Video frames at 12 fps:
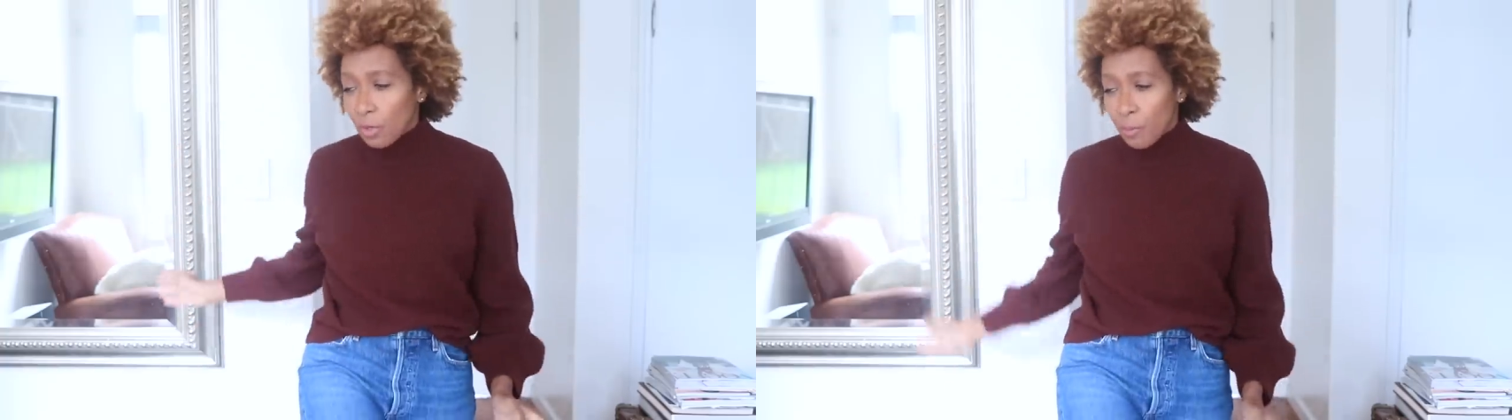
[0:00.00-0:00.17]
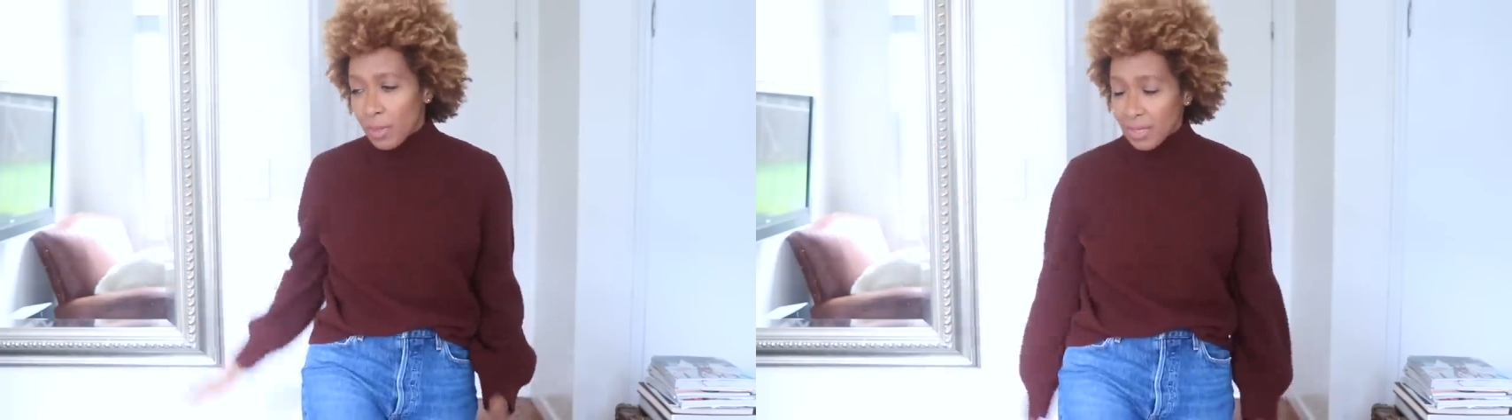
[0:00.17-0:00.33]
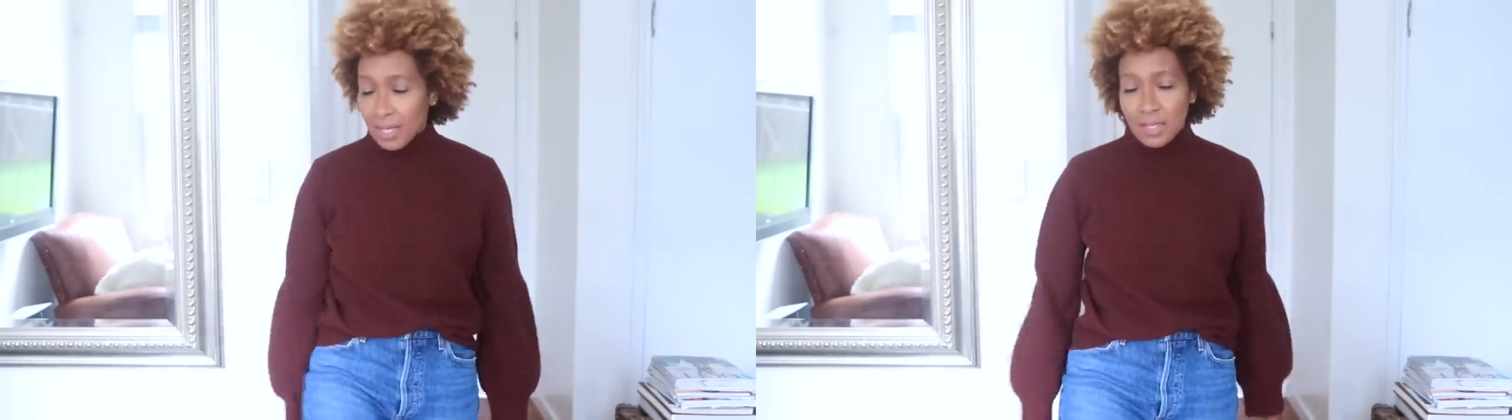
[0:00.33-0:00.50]
on
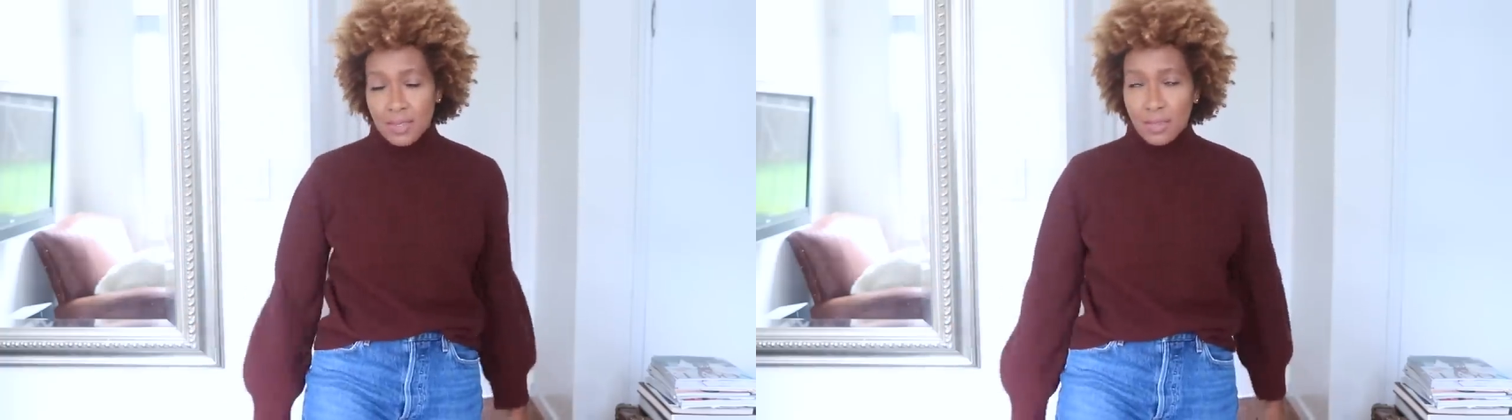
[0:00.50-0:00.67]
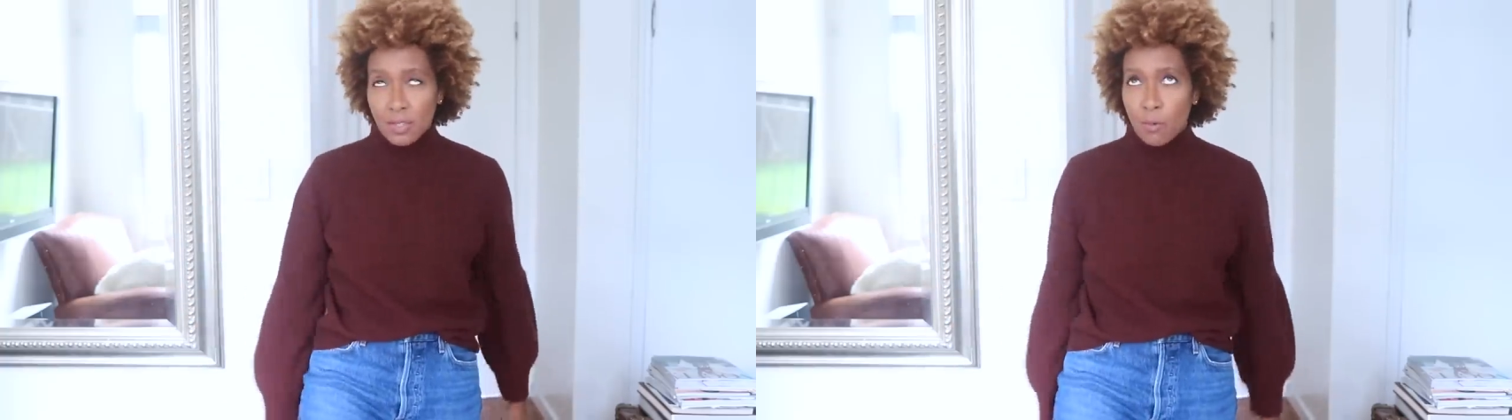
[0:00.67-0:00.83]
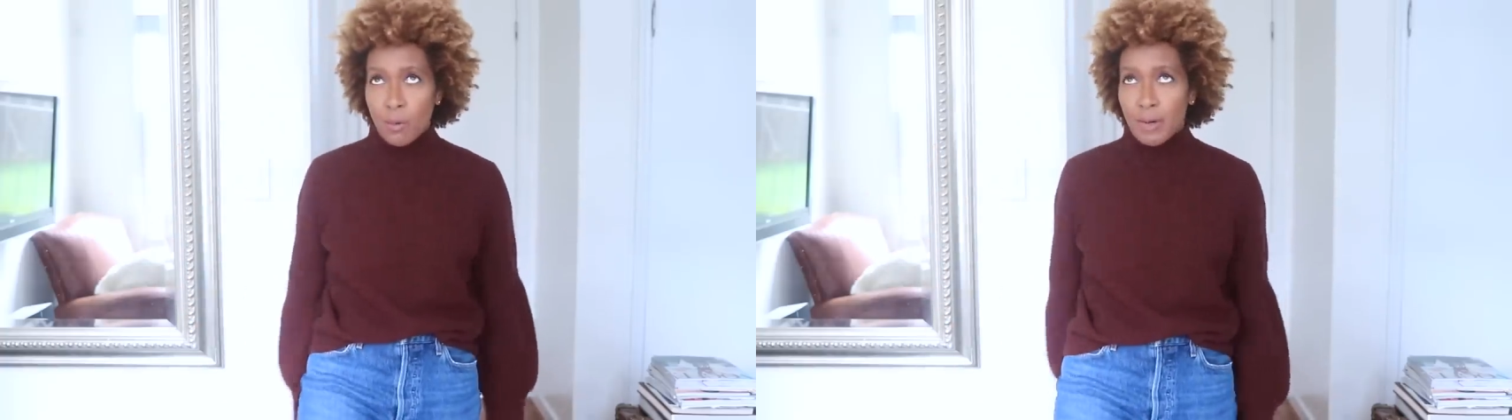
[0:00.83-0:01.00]
with
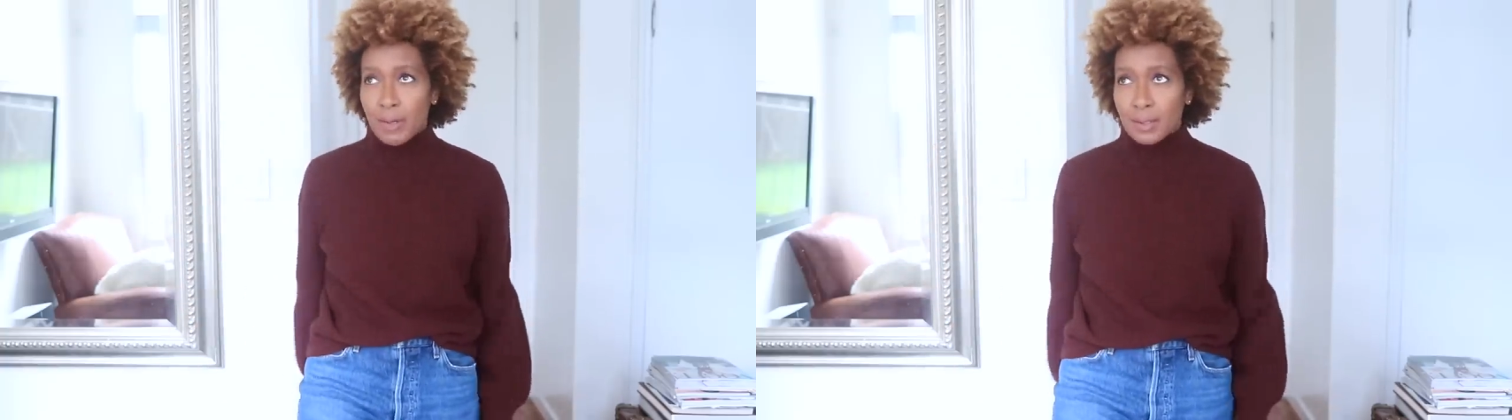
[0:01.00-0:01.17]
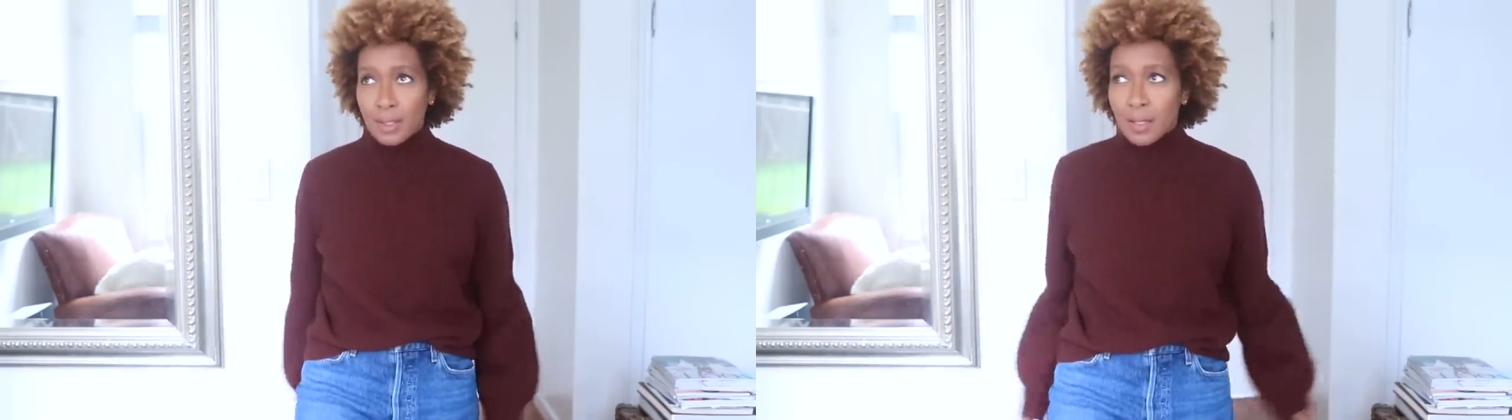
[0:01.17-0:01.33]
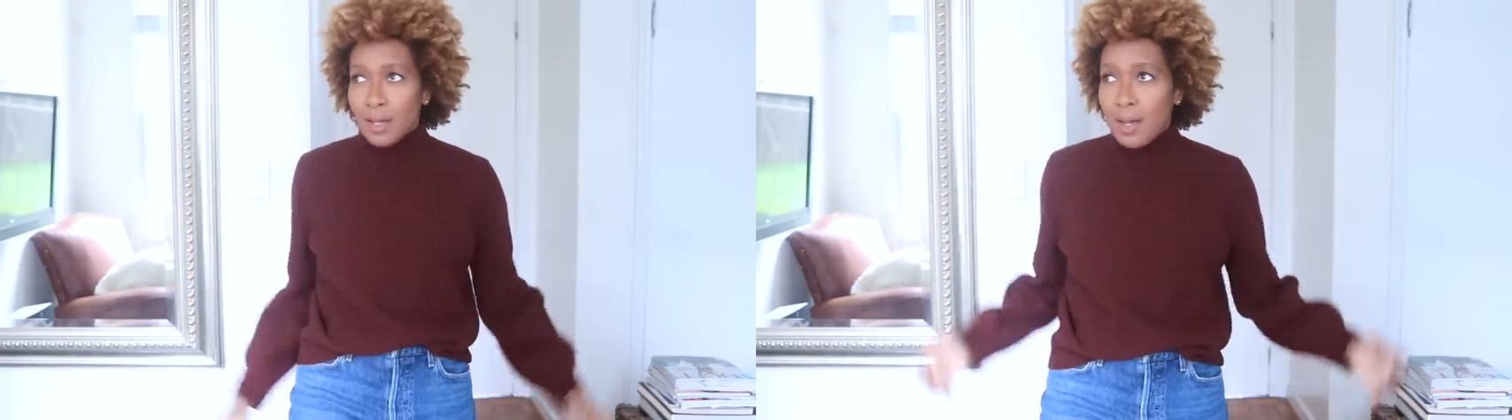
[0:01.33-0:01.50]
anything you're wearing,
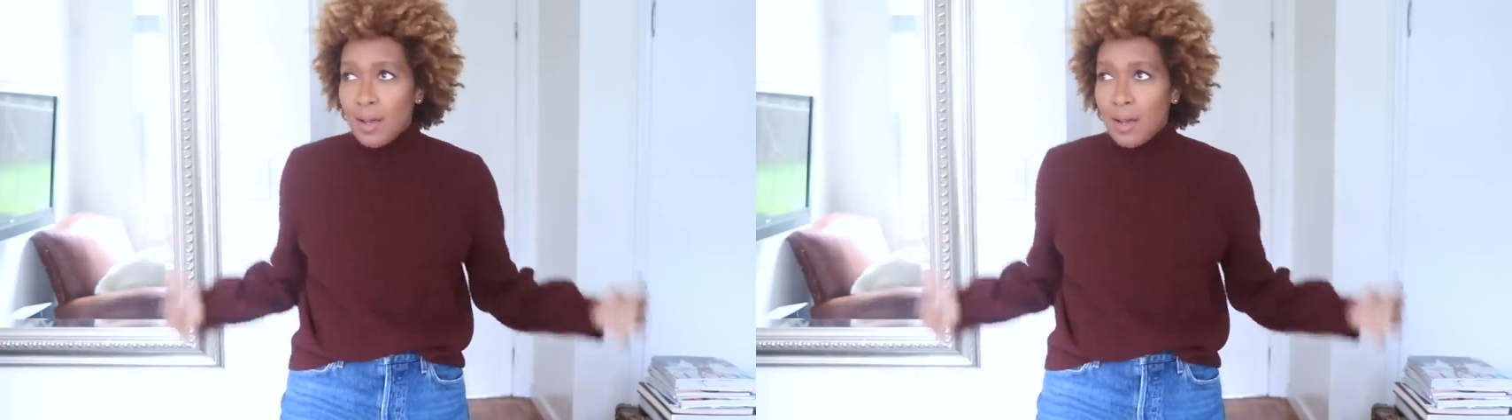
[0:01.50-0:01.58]
like